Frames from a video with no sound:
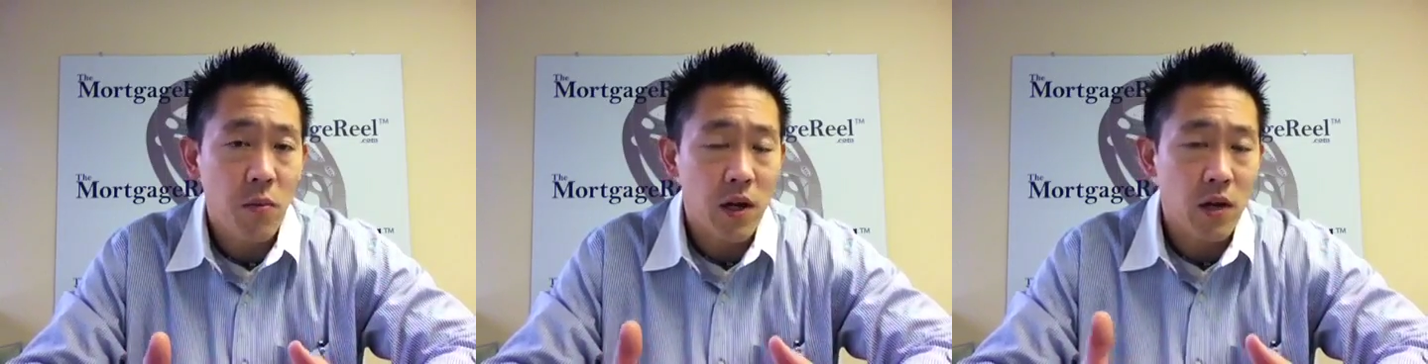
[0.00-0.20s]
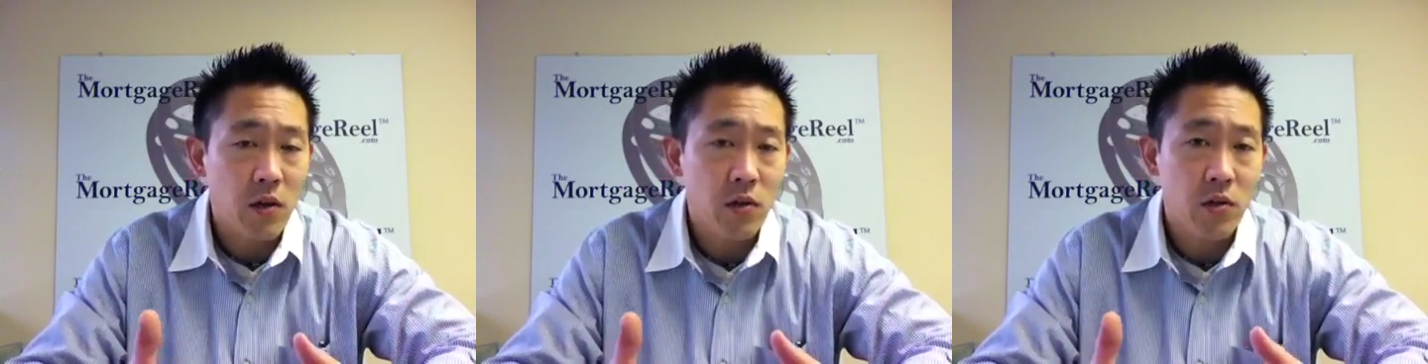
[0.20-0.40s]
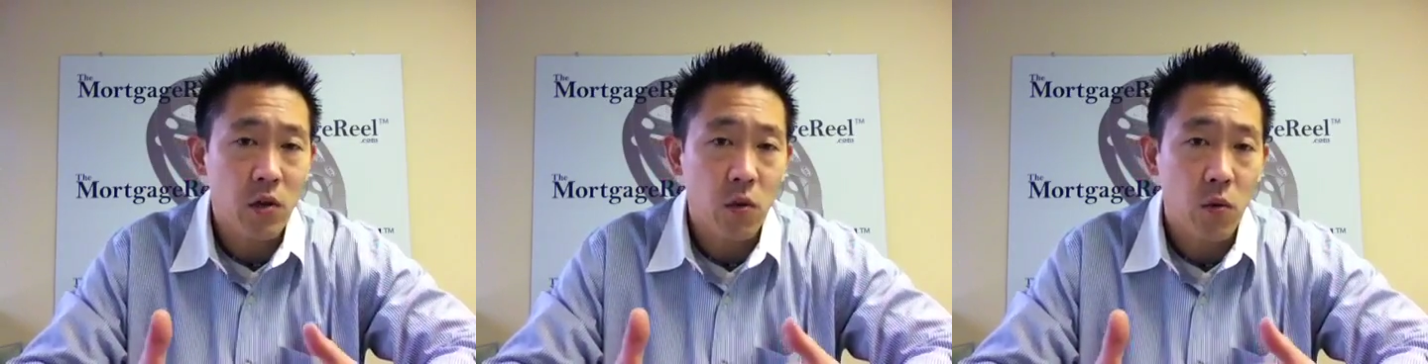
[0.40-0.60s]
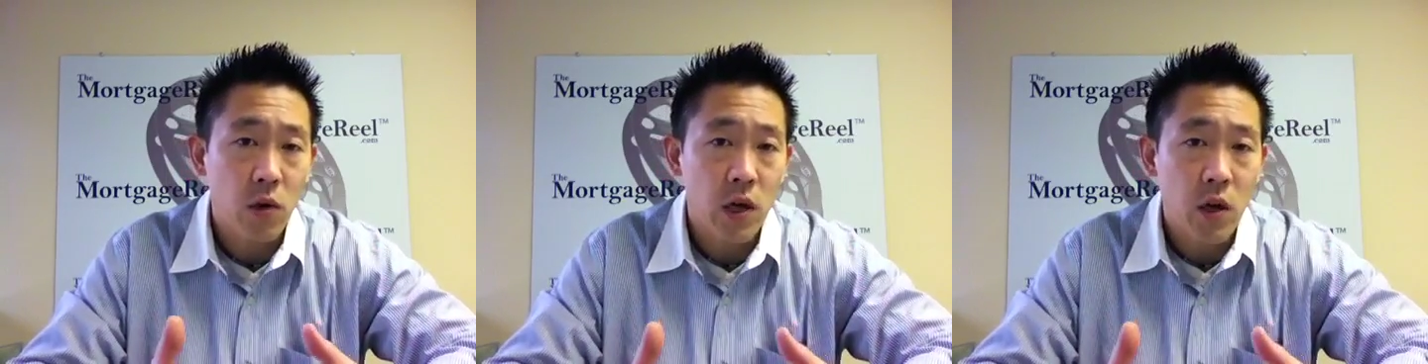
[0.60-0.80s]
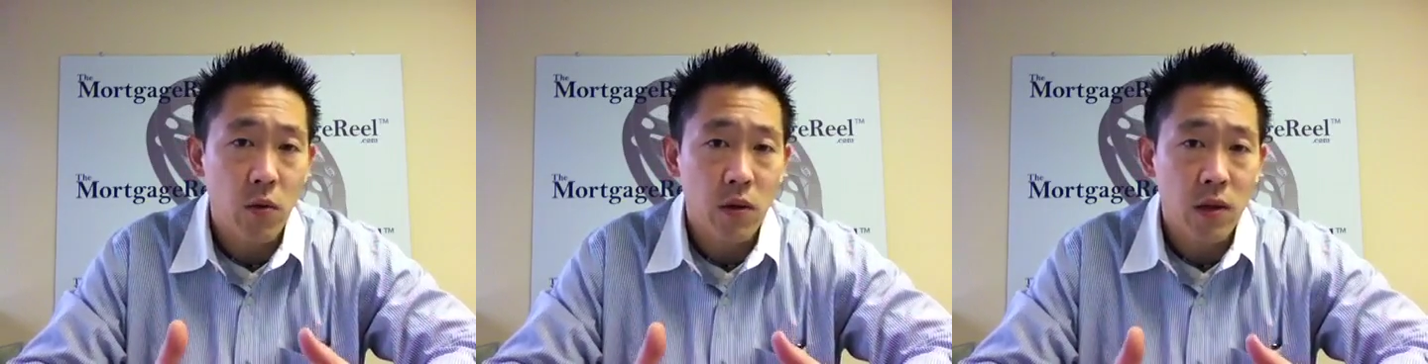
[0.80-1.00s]
making sure you're
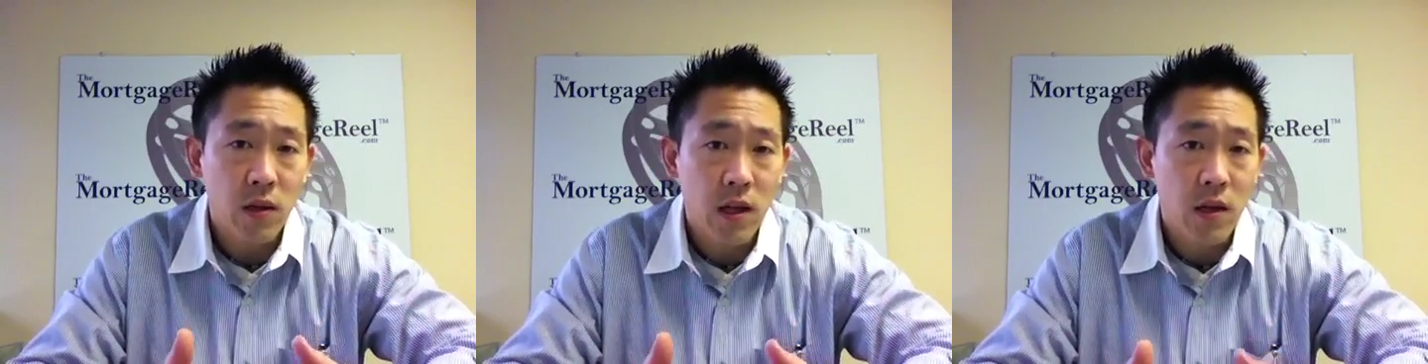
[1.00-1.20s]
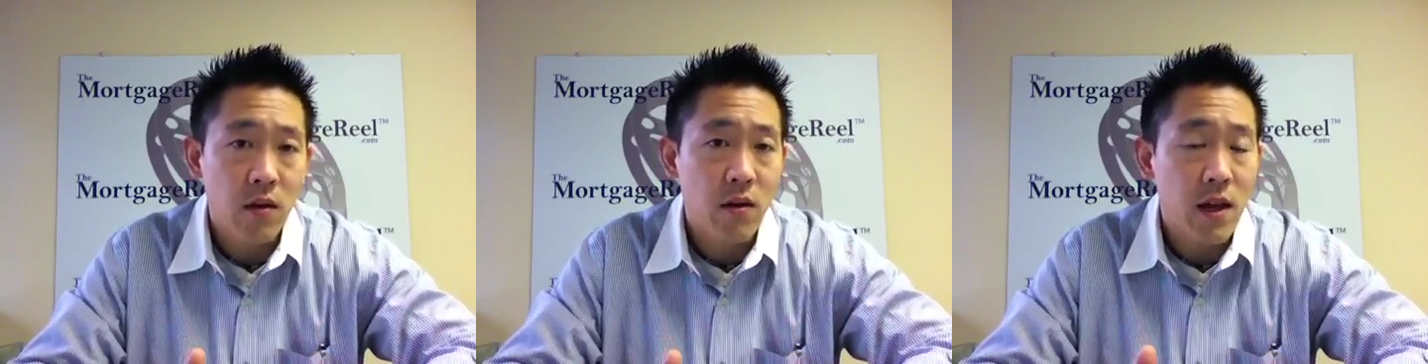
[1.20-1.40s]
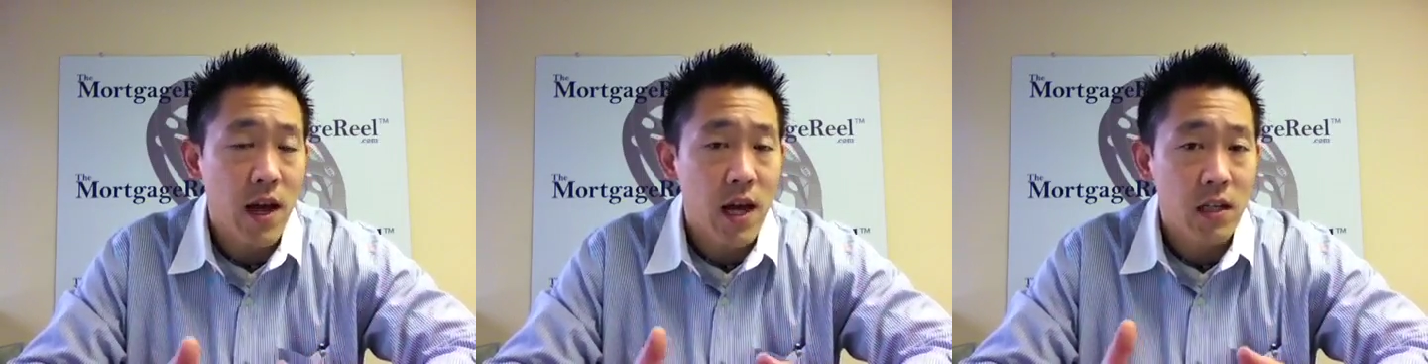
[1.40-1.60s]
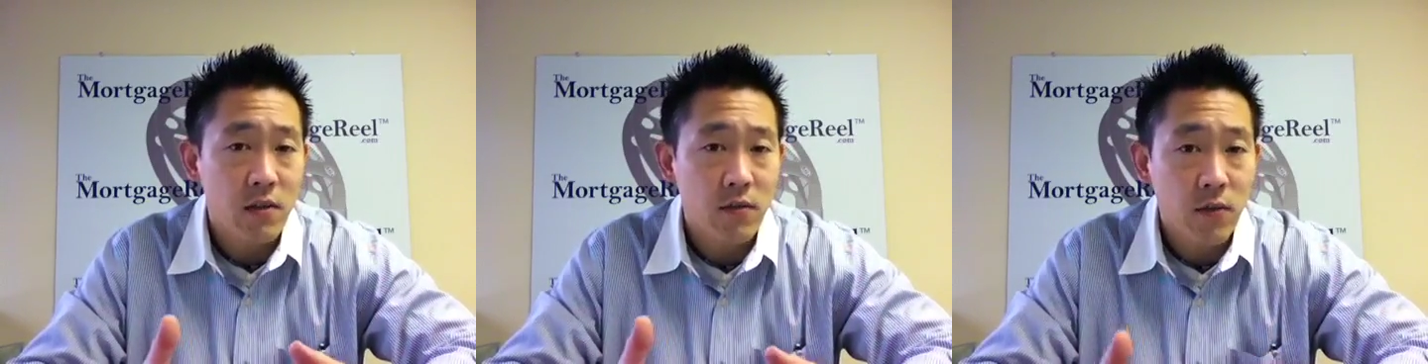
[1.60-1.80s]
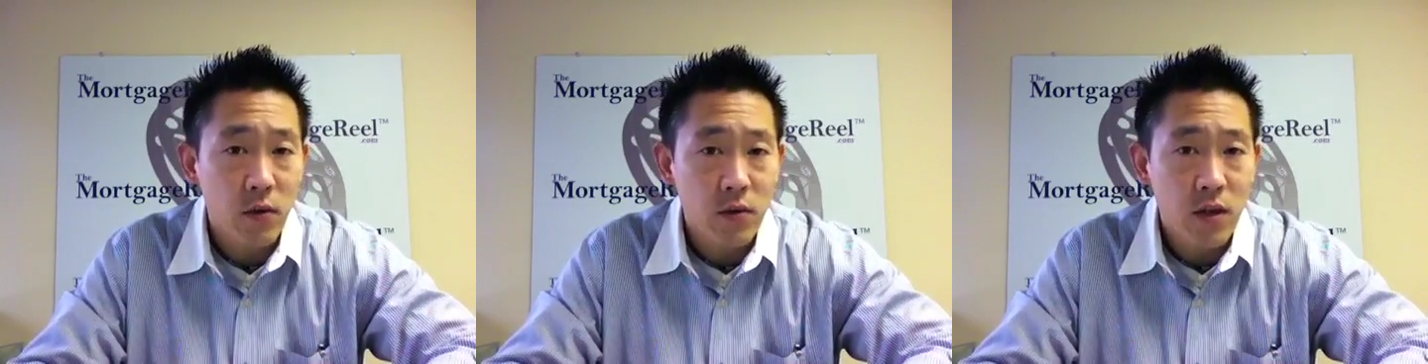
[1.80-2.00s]
working with a lender that has
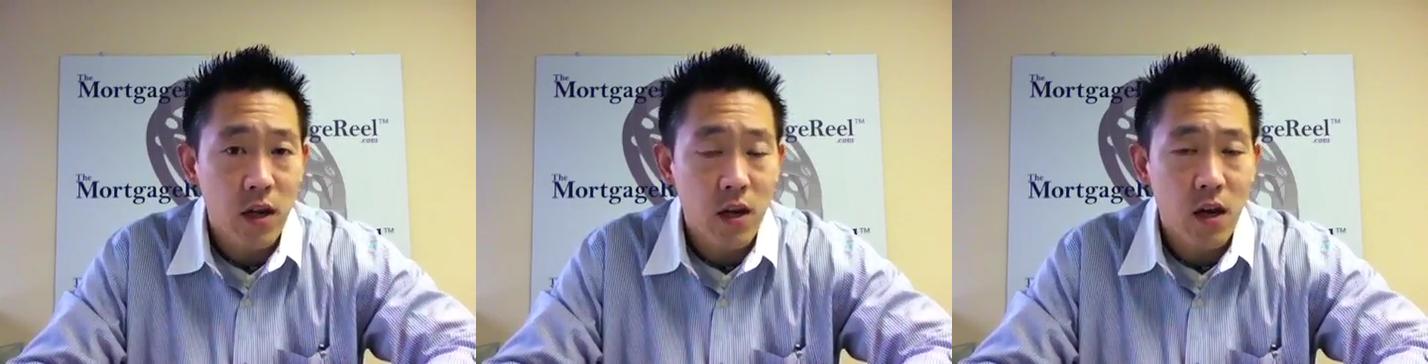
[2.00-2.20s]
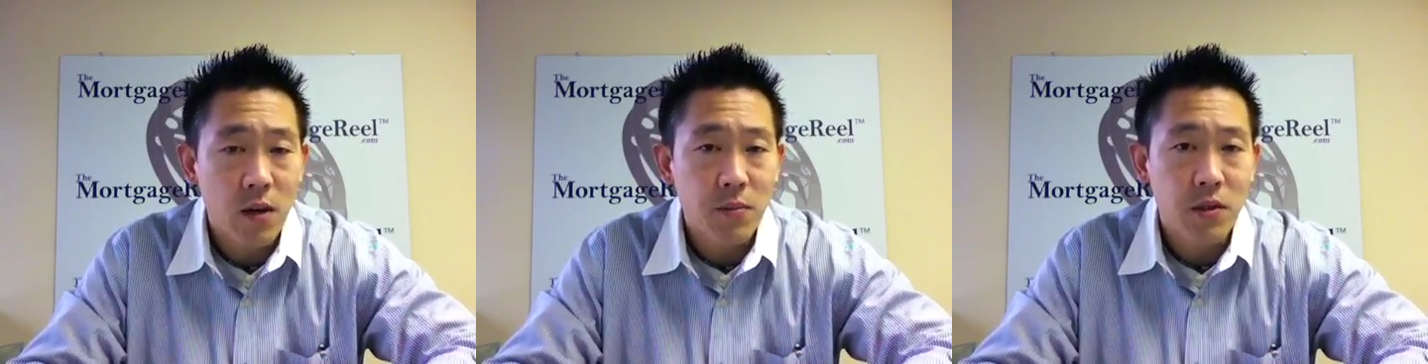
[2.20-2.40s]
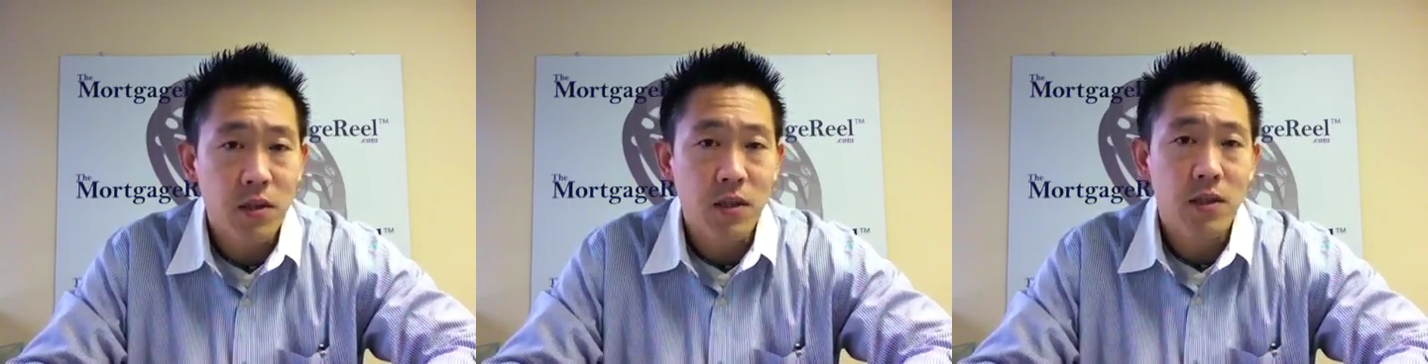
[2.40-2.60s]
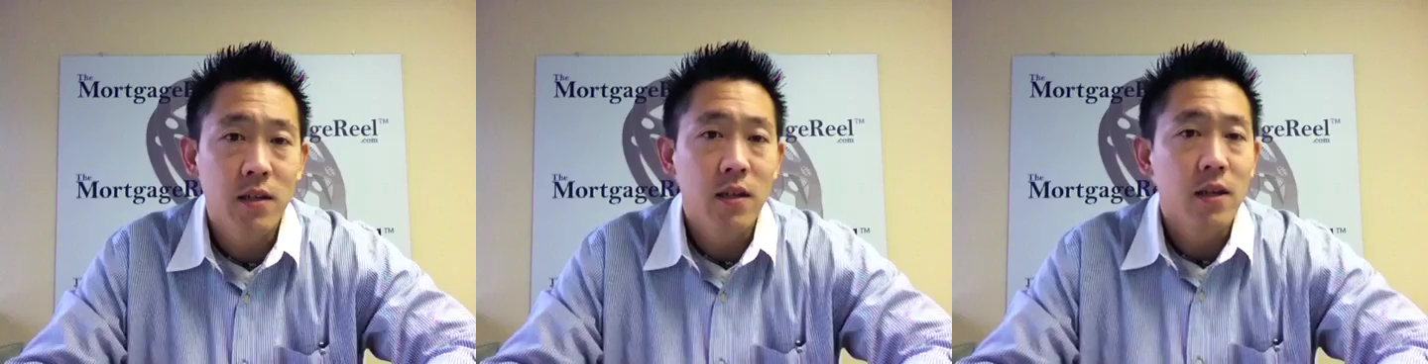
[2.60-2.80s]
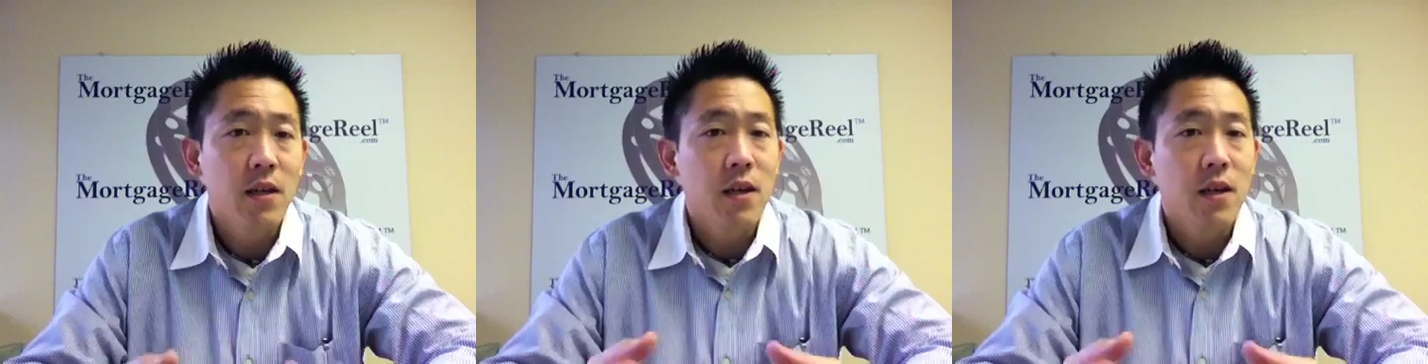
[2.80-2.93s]
a float-down option.